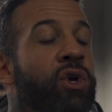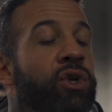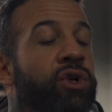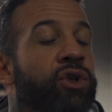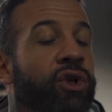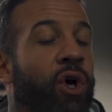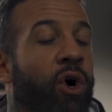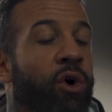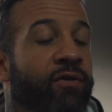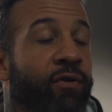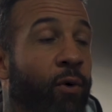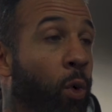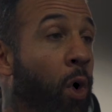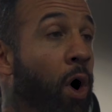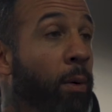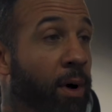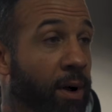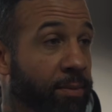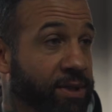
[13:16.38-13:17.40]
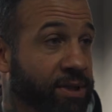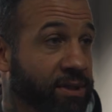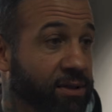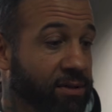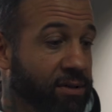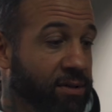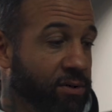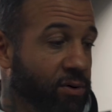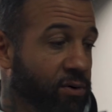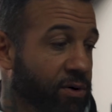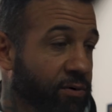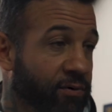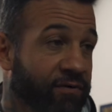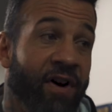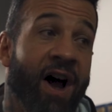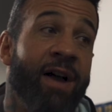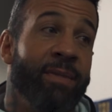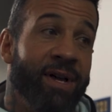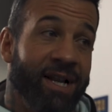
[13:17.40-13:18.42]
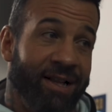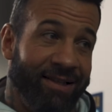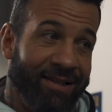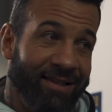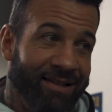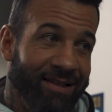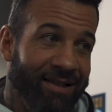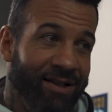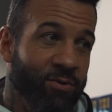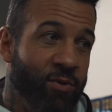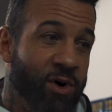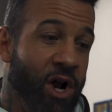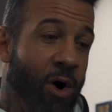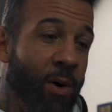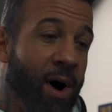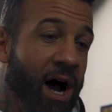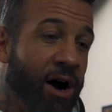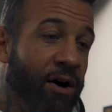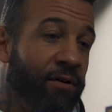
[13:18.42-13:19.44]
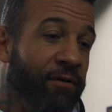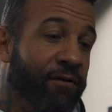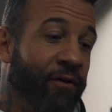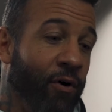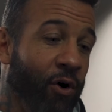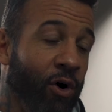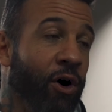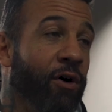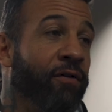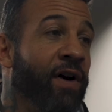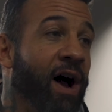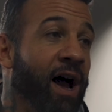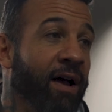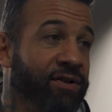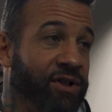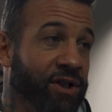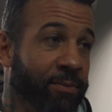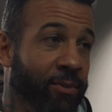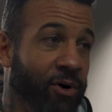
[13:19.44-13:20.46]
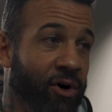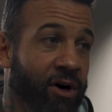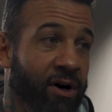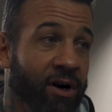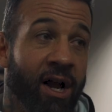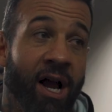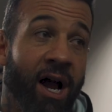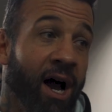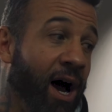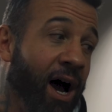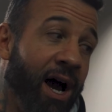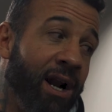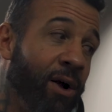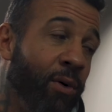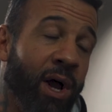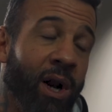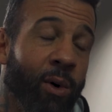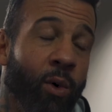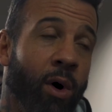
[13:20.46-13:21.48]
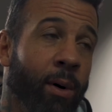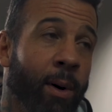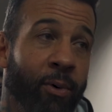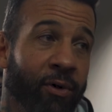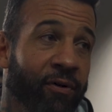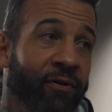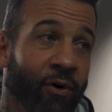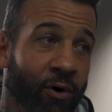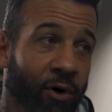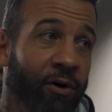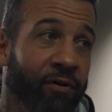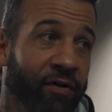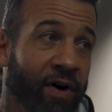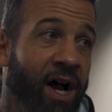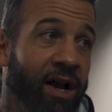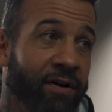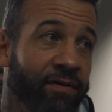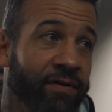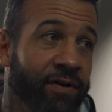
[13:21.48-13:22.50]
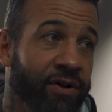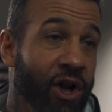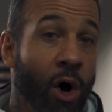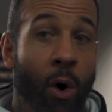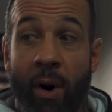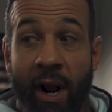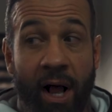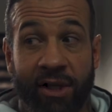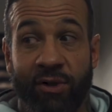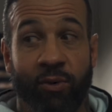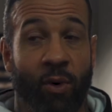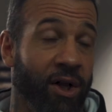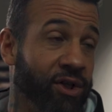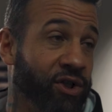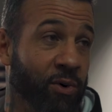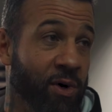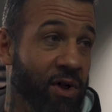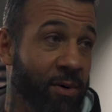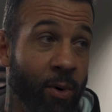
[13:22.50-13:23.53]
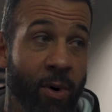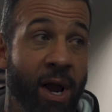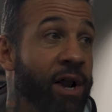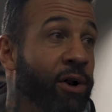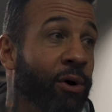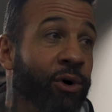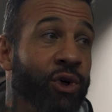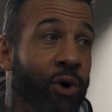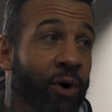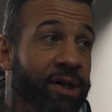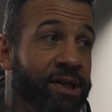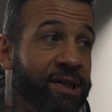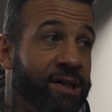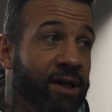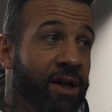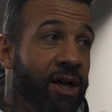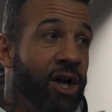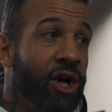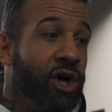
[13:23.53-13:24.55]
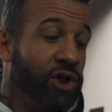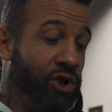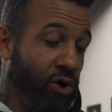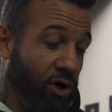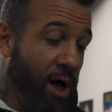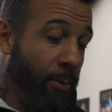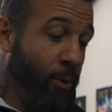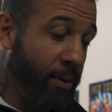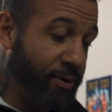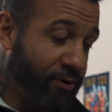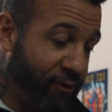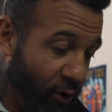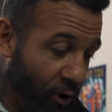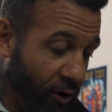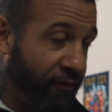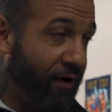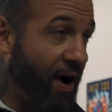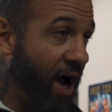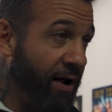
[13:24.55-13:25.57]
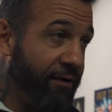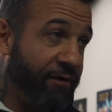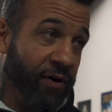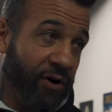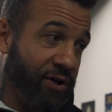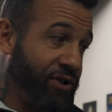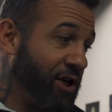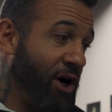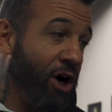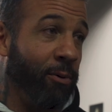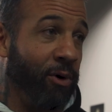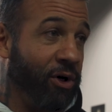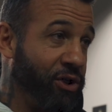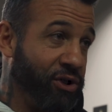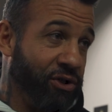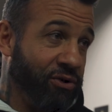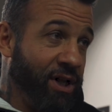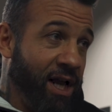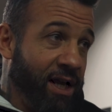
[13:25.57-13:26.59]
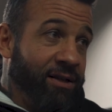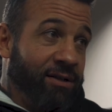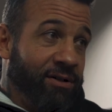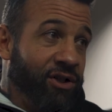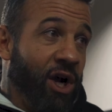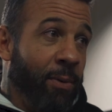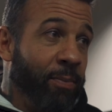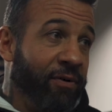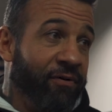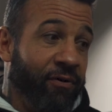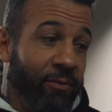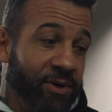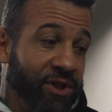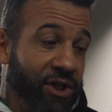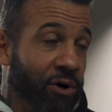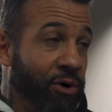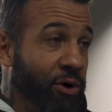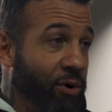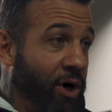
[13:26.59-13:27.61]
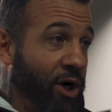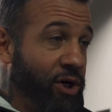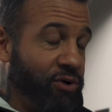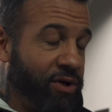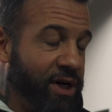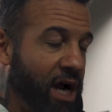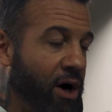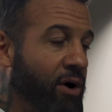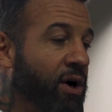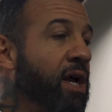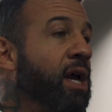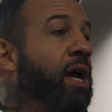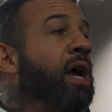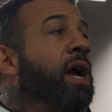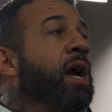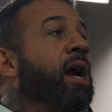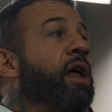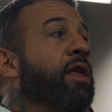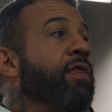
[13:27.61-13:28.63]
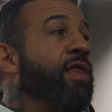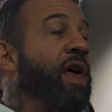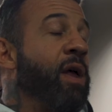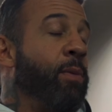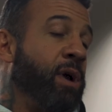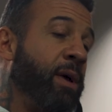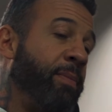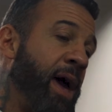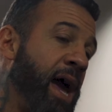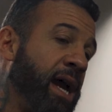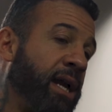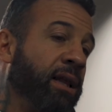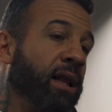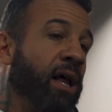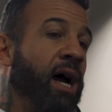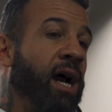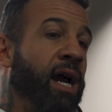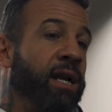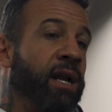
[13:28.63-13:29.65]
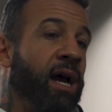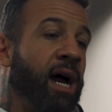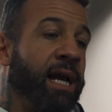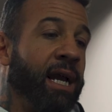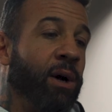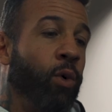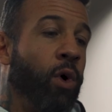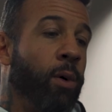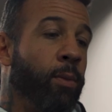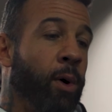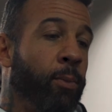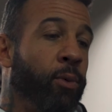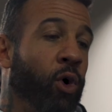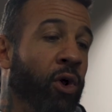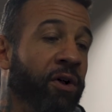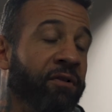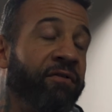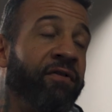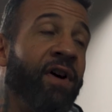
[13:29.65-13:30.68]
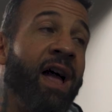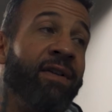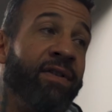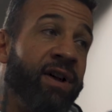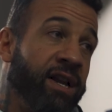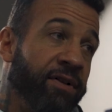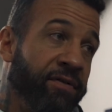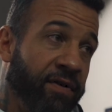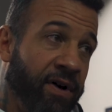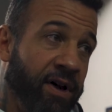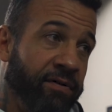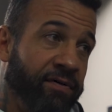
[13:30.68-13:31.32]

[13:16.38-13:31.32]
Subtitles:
So for warm-ups, 5 minutes. We go out, 405s in the bar. I don't want to warm up with 405. Yeah. No one else wants to either, but we had no choice. So a couple reps 405 feels terrible because you're like jumping from 0 to 100 now. Then we get back in line. I get one more pull at 585.